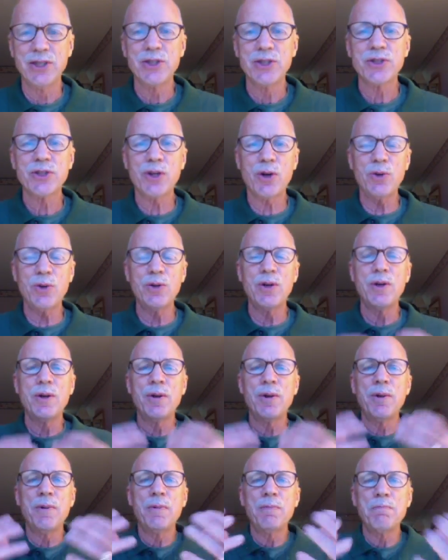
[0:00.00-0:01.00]
So,
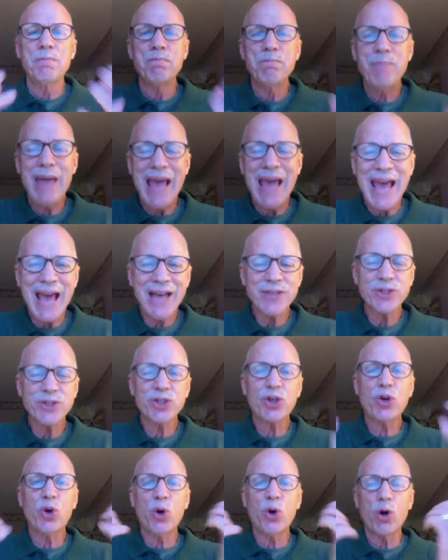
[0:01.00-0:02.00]
mass
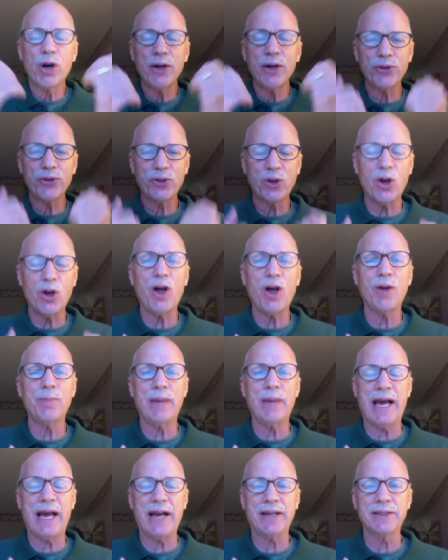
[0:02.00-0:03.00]
chorus
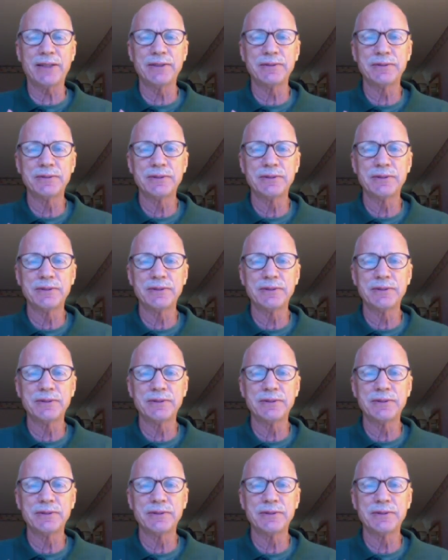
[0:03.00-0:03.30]
callback.